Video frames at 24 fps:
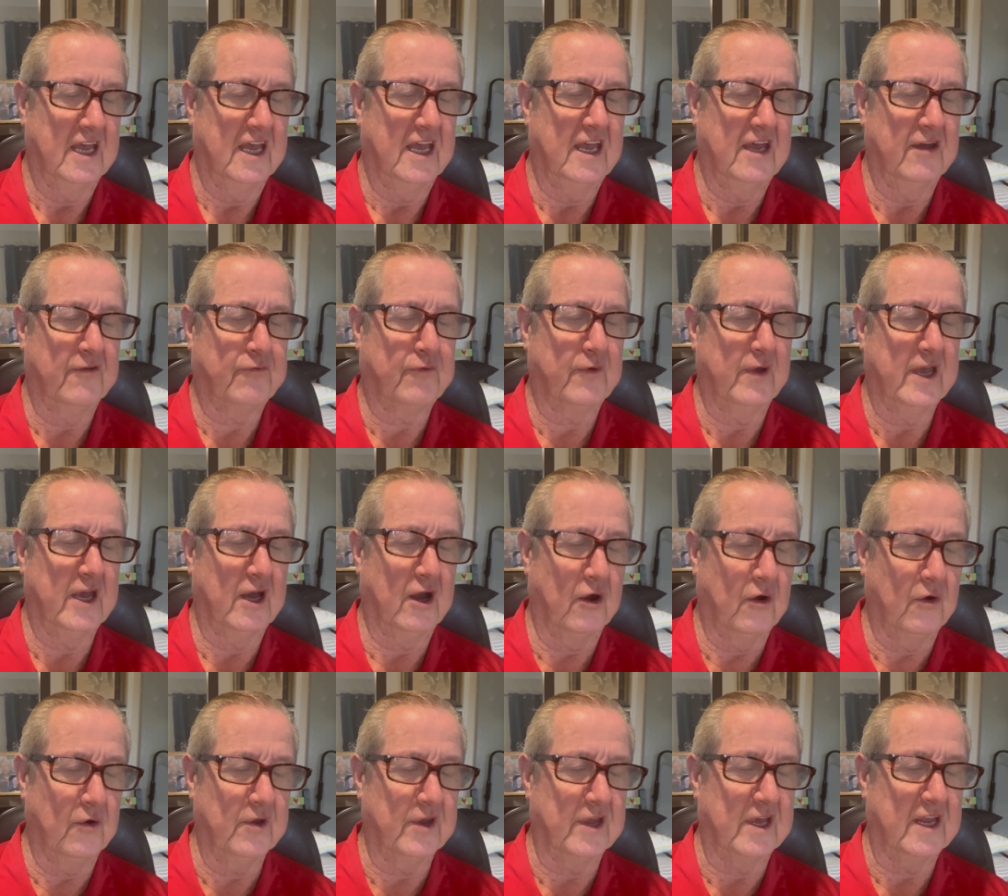If we
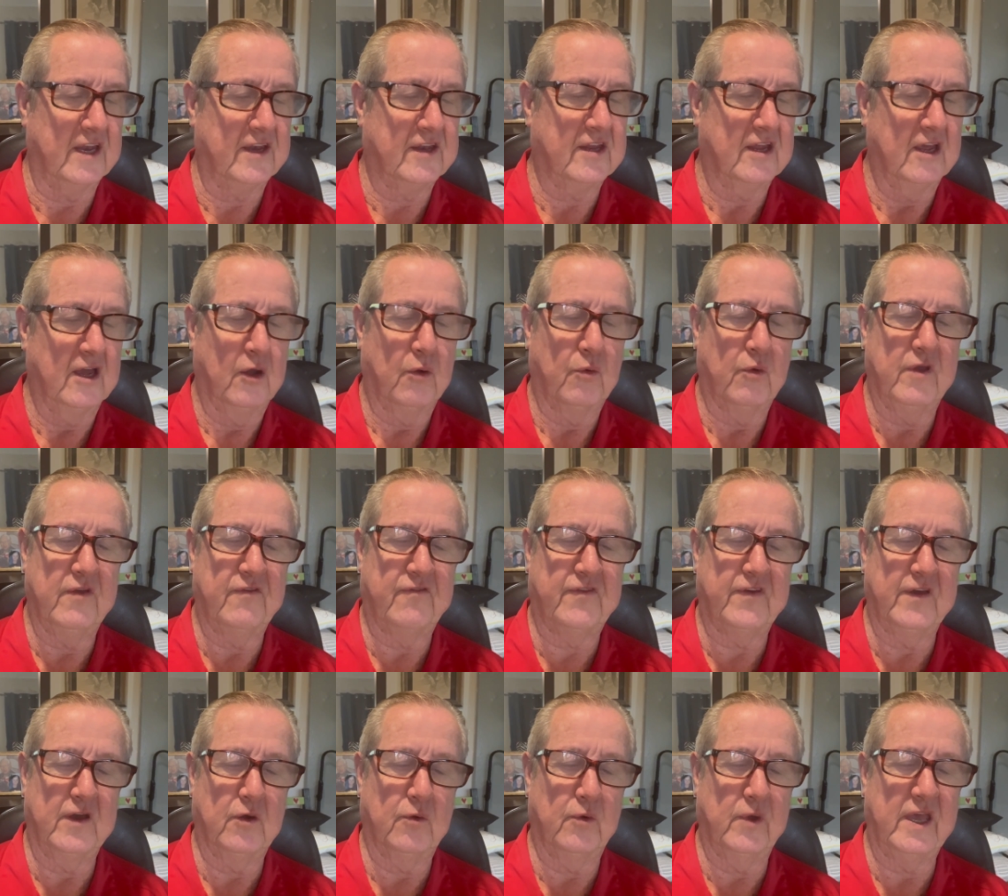own it, we
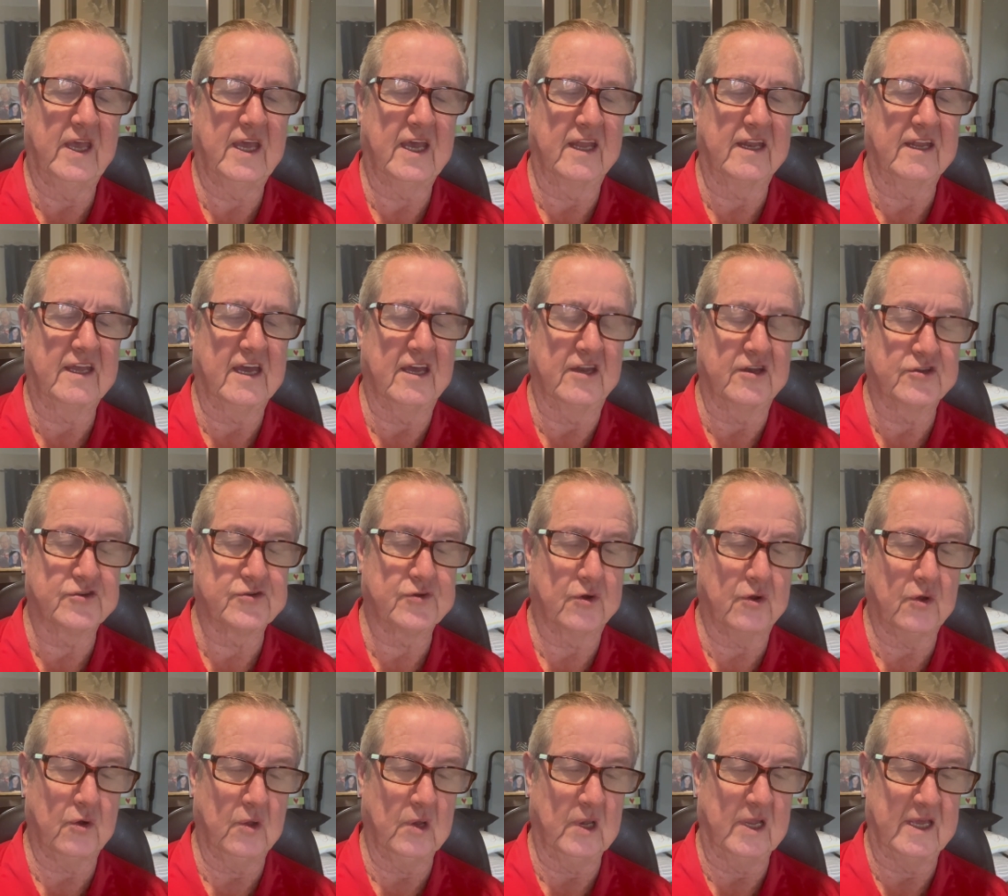feel we can
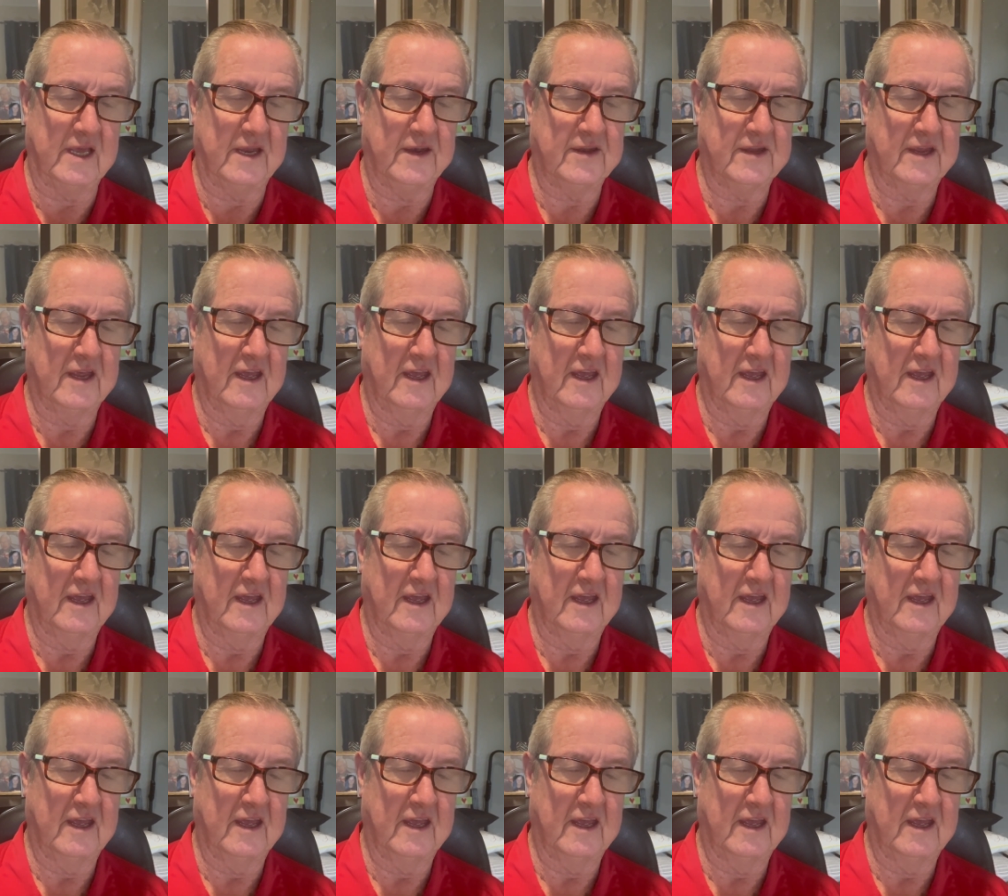control it.